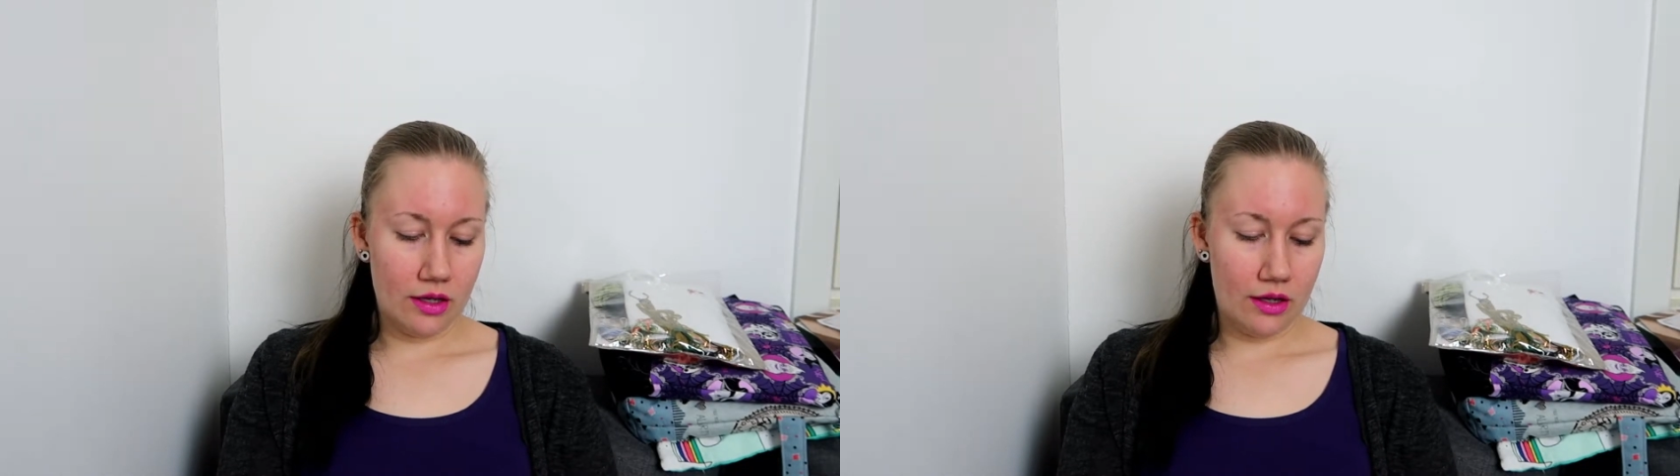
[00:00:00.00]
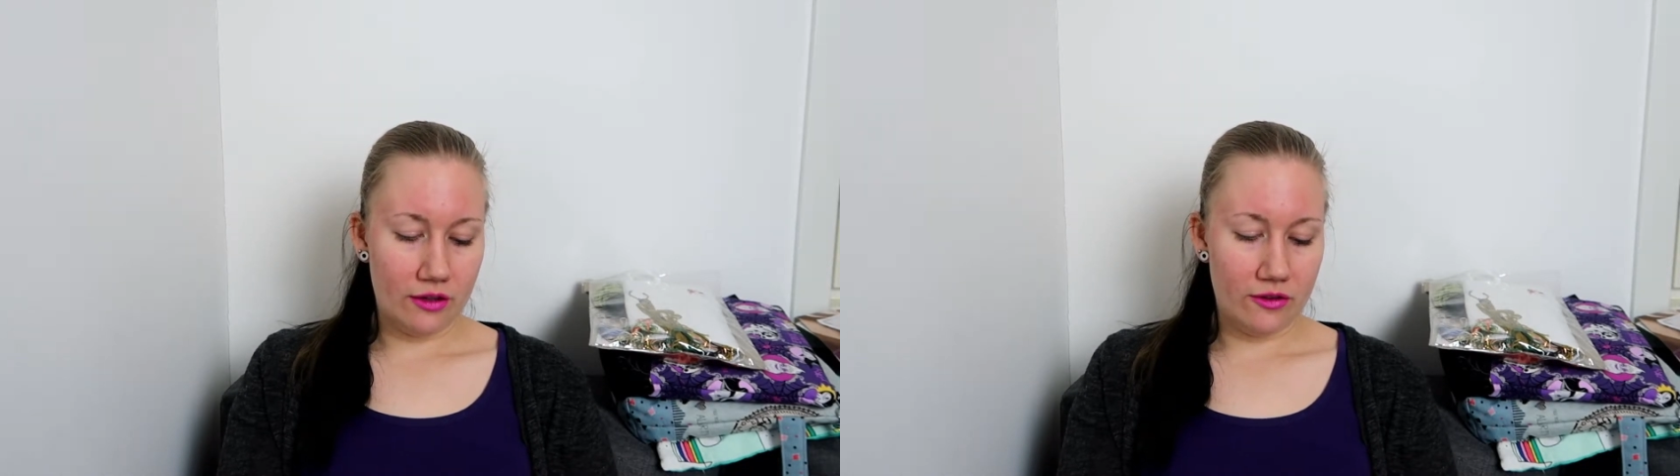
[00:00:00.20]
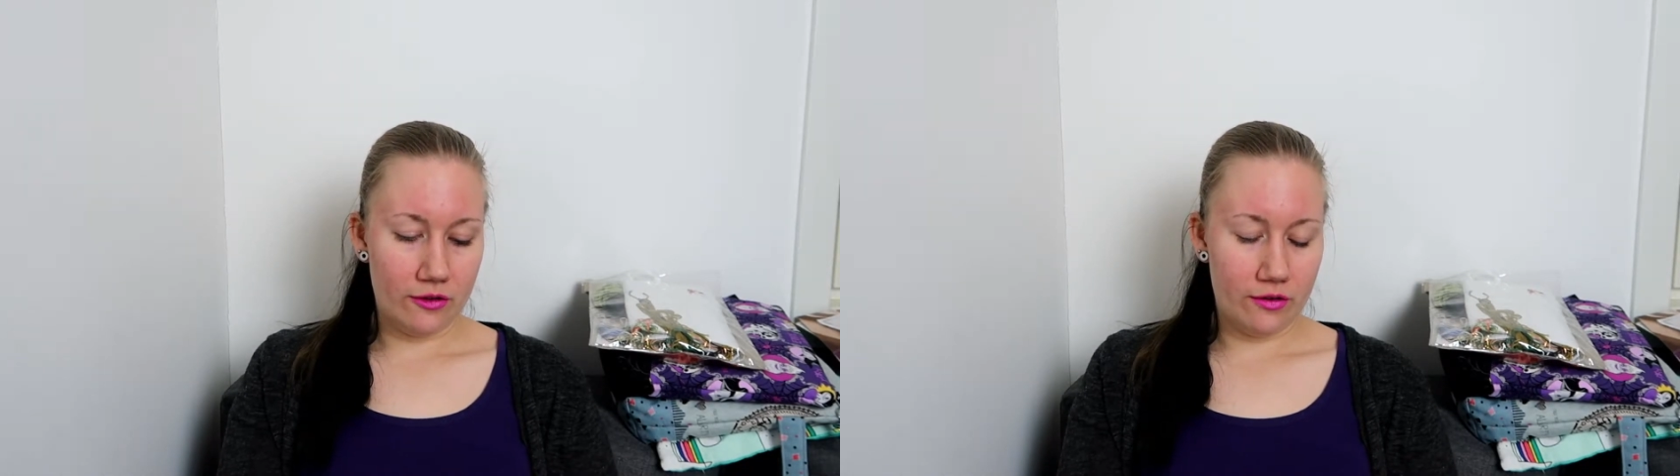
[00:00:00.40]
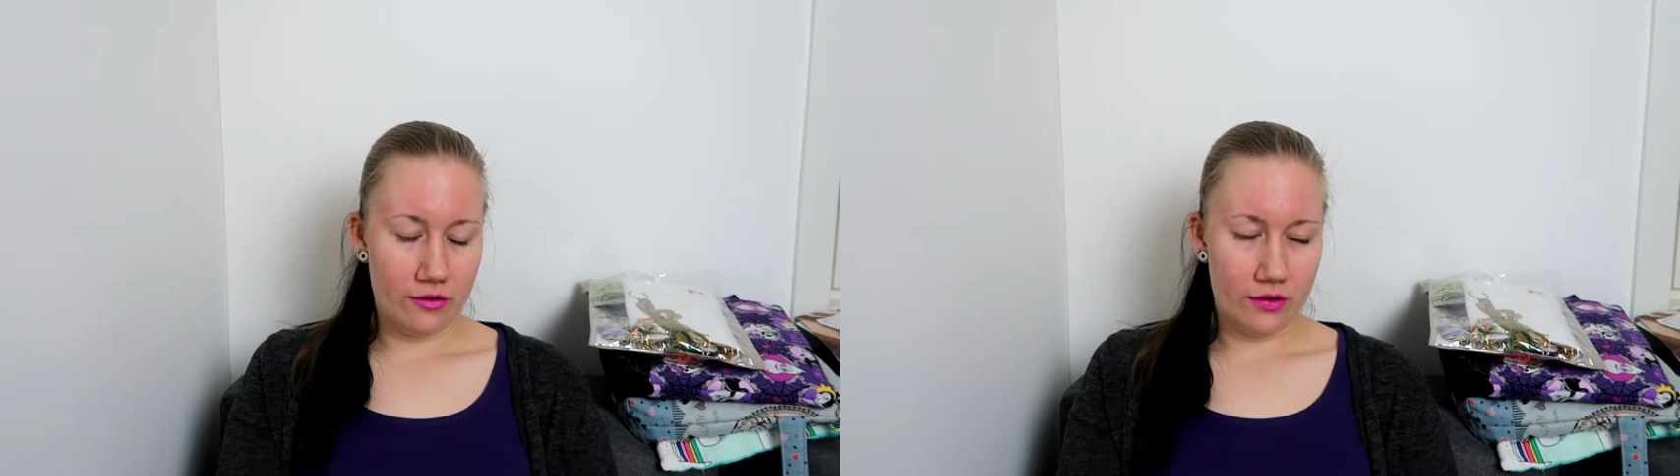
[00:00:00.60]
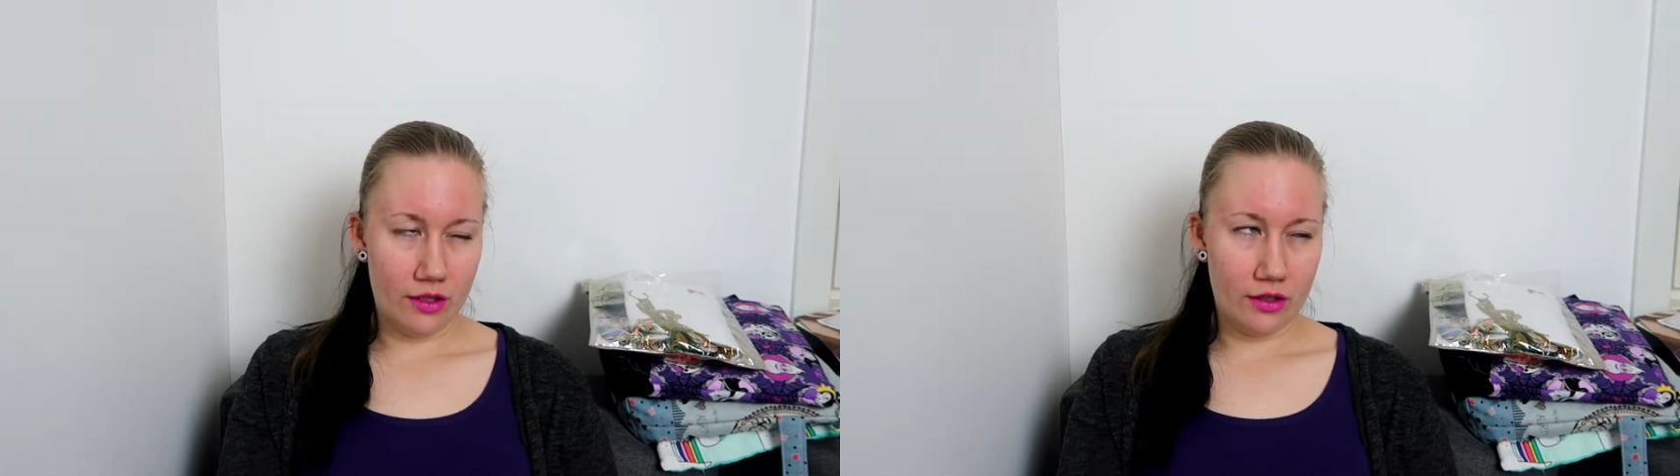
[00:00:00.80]
I
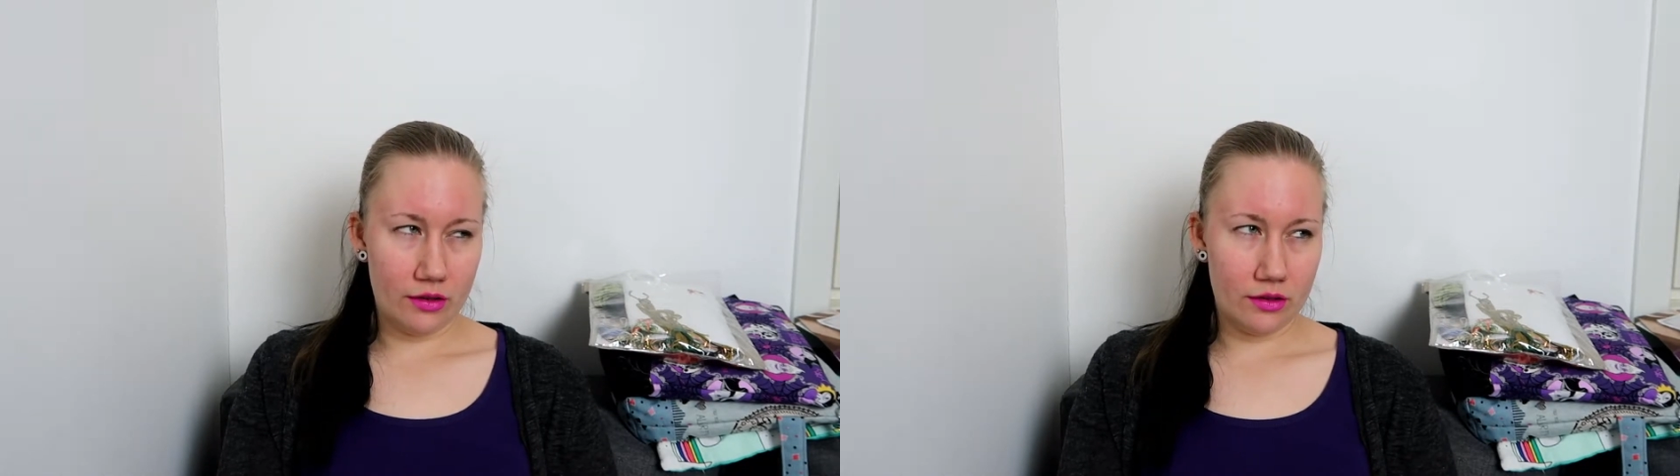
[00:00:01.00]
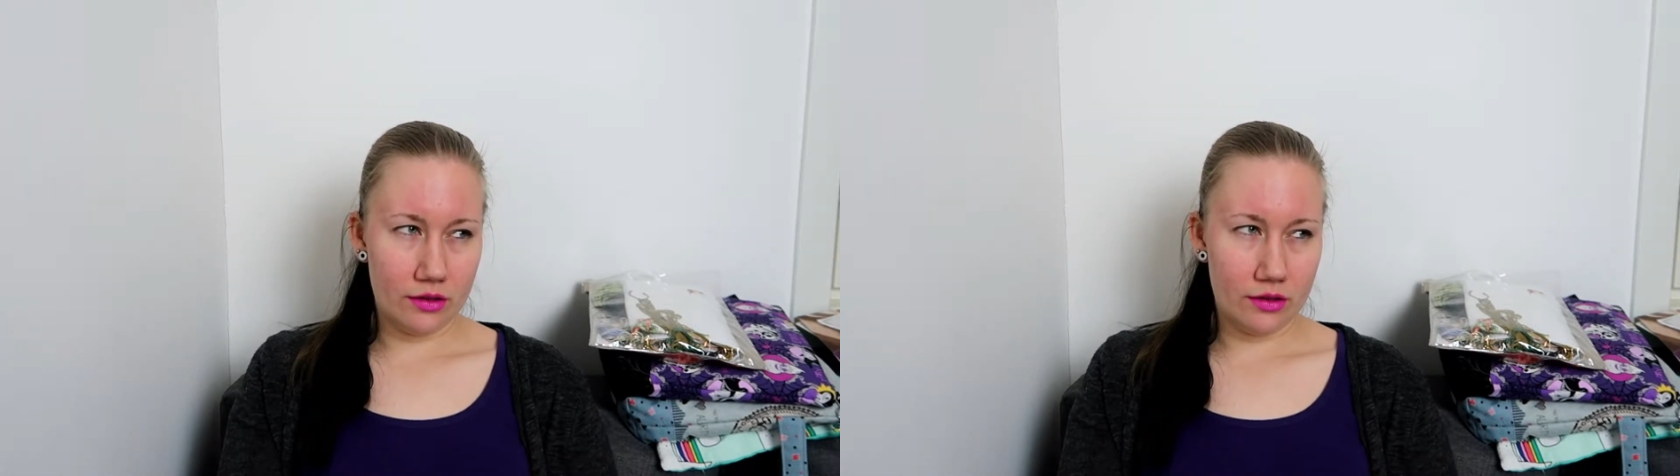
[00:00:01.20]
think